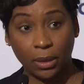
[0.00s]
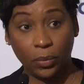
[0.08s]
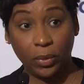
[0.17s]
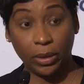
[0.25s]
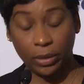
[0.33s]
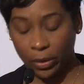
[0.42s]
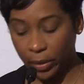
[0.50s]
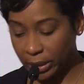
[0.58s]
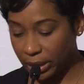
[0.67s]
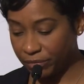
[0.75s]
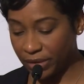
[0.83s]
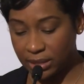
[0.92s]
We are currently
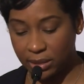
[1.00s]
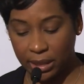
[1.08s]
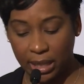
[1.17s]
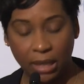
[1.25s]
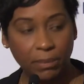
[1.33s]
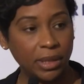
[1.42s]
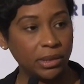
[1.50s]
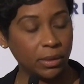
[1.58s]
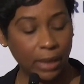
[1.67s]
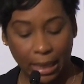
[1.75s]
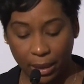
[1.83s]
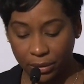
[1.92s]
investigating mental
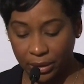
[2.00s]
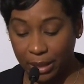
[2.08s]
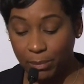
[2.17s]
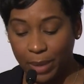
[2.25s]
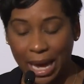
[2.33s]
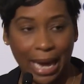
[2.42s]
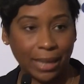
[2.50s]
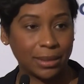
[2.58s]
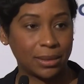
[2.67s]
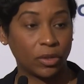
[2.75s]
health impacts,